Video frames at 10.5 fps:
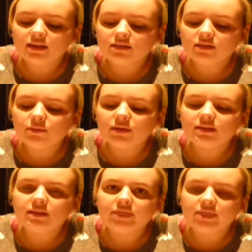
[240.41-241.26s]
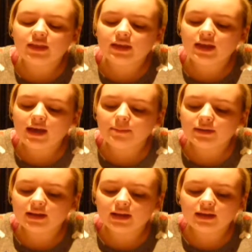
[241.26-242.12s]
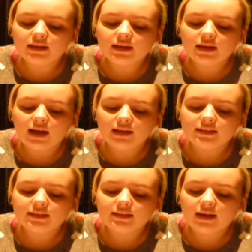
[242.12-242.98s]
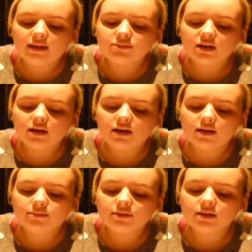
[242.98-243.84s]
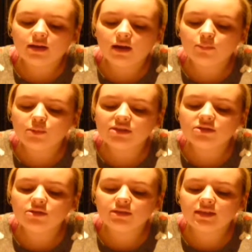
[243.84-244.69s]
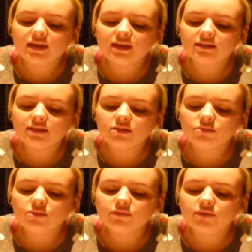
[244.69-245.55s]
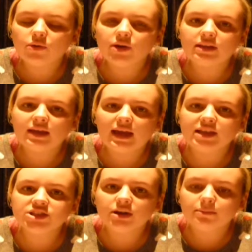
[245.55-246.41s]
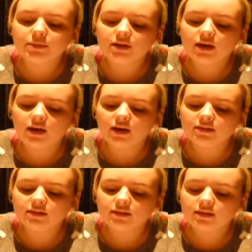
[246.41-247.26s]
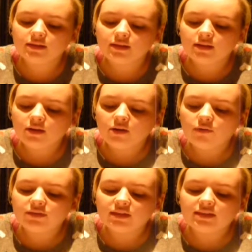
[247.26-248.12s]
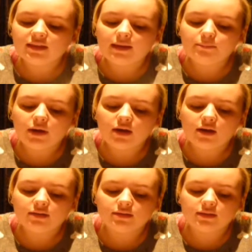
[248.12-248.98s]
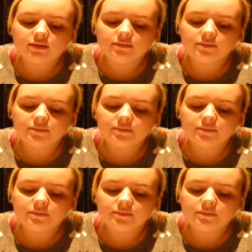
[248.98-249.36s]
so it's something happening at the same time, and we do this to avoid a jump cut of the same person.